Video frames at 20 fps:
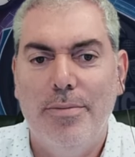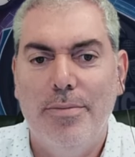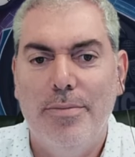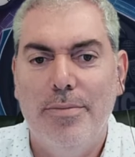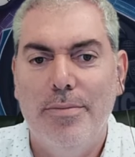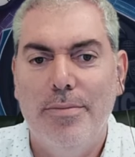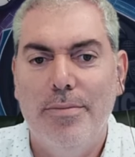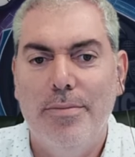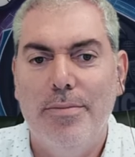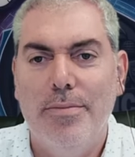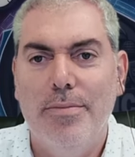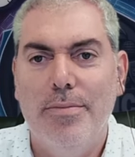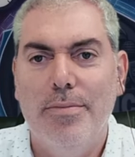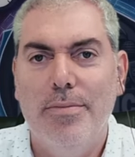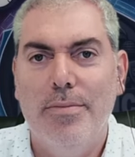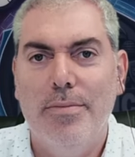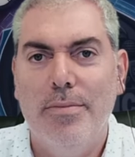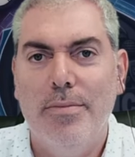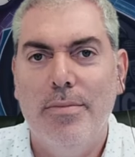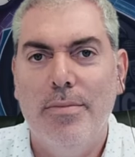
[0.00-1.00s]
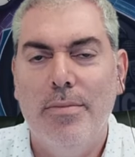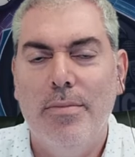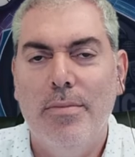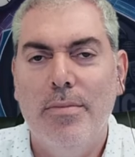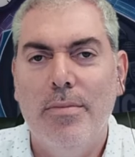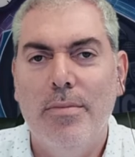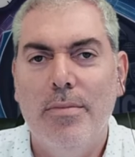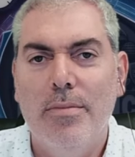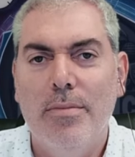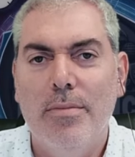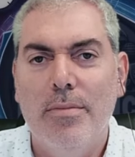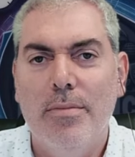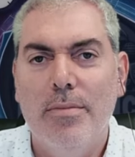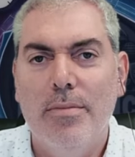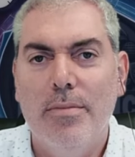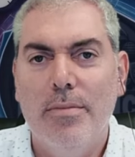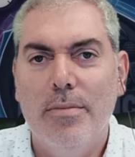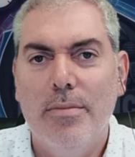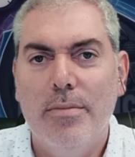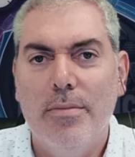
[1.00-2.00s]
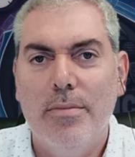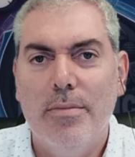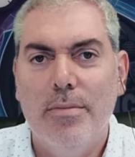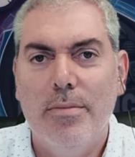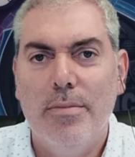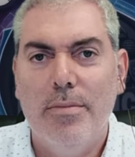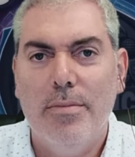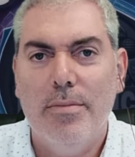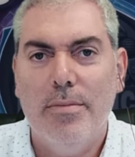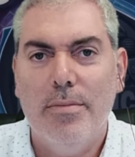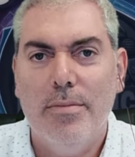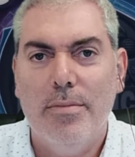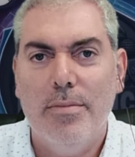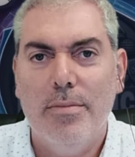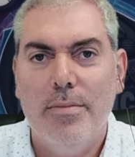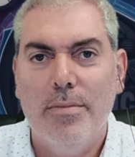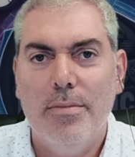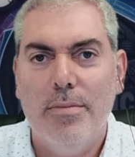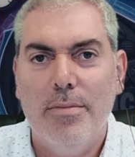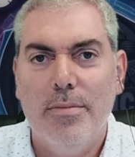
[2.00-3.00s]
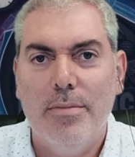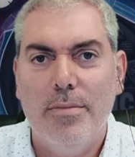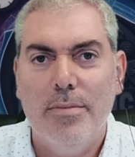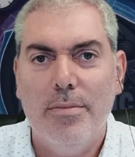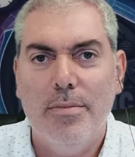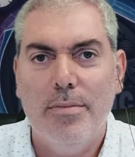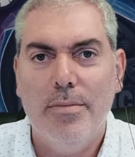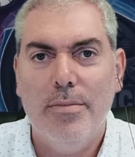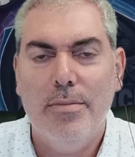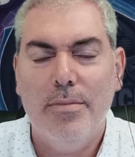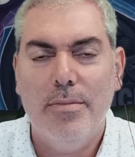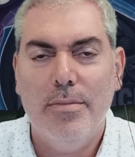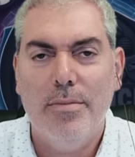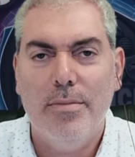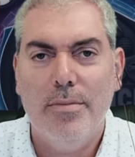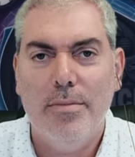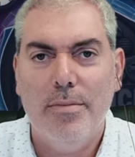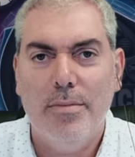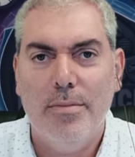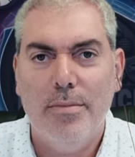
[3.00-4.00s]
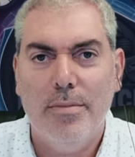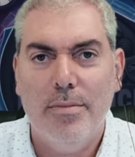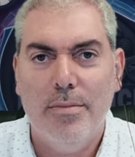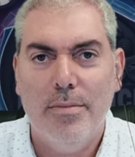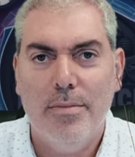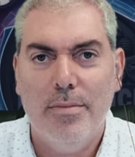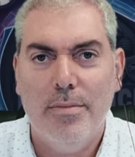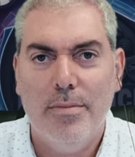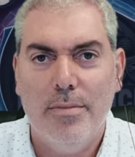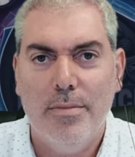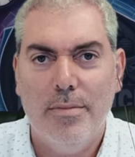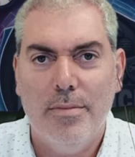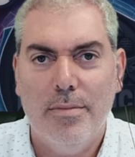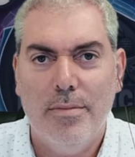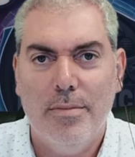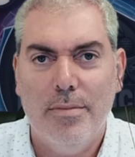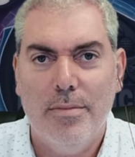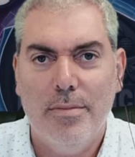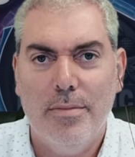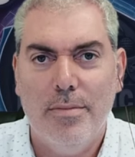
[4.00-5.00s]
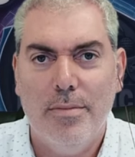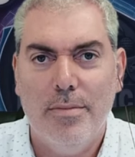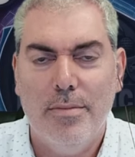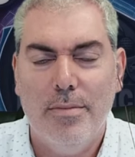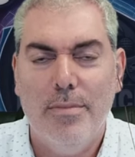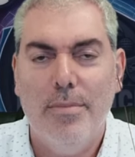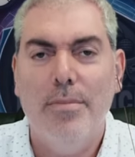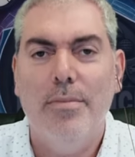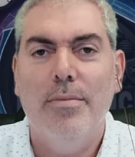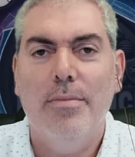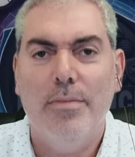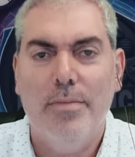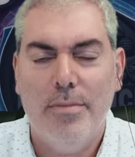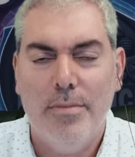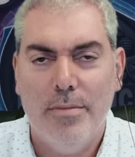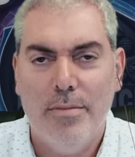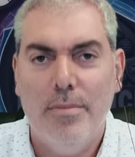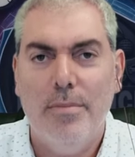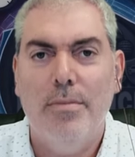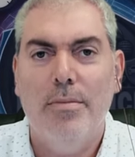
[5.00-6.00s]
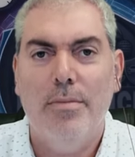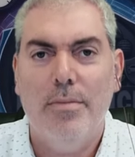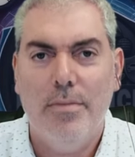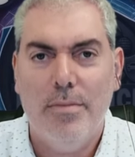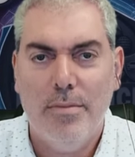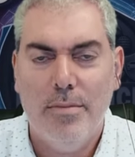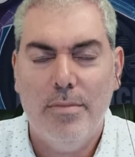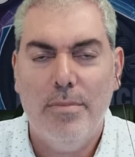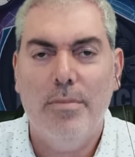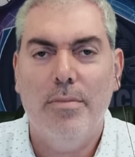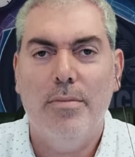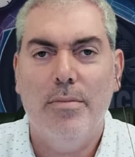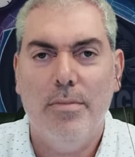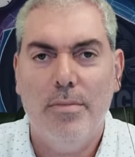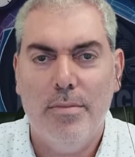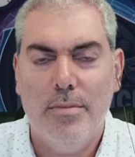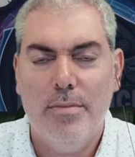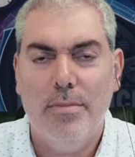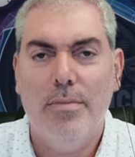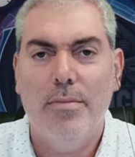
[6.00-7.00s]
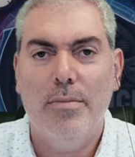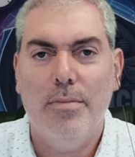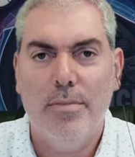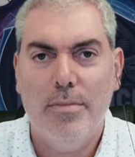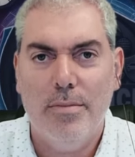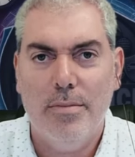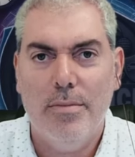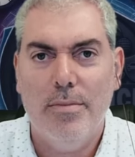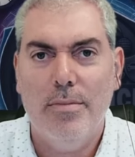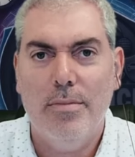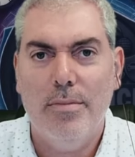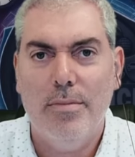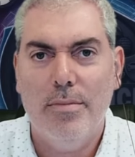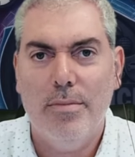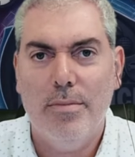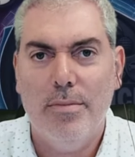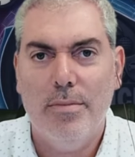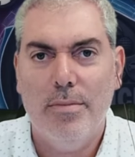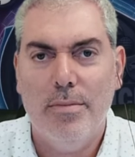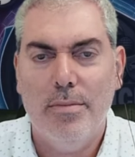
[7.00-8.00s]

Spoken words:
(silent)